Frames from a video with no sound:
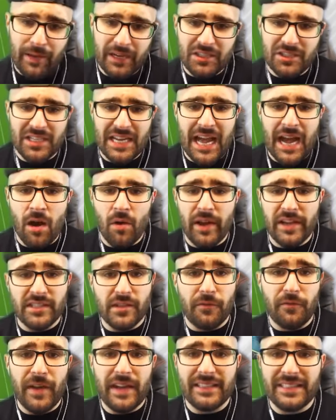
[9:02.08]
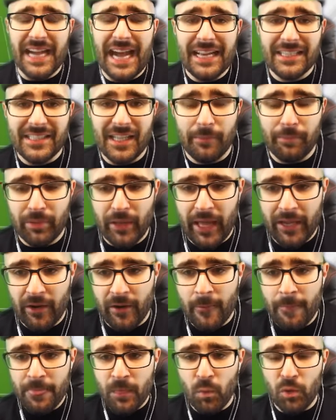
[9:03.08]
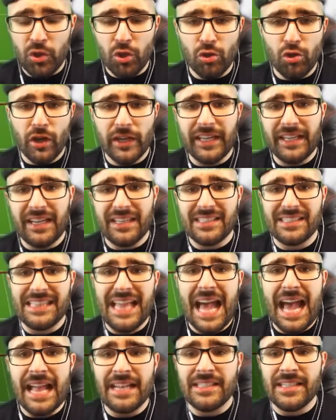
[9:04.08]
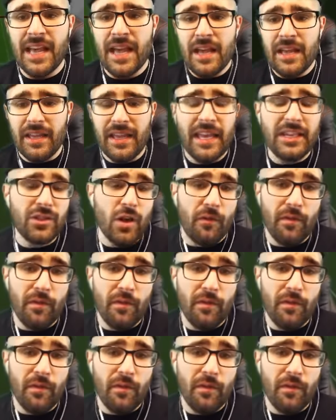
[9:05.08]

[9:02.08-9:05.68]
Martial is a fantastic player. When you look at his stats, he's